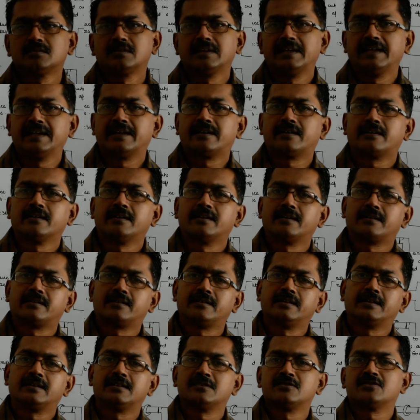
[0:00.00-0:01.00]
it
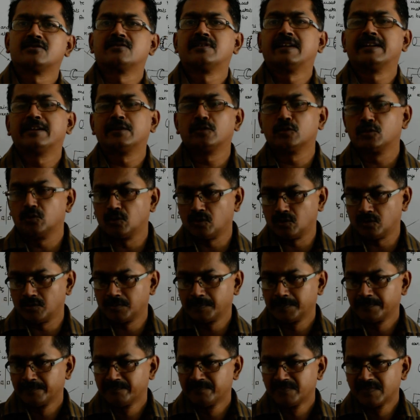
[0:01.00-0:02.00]
is ready to go.
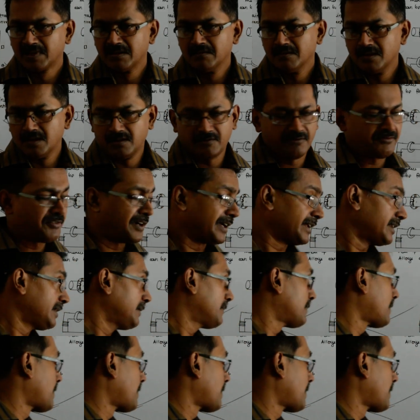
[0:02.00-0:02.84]
Fine.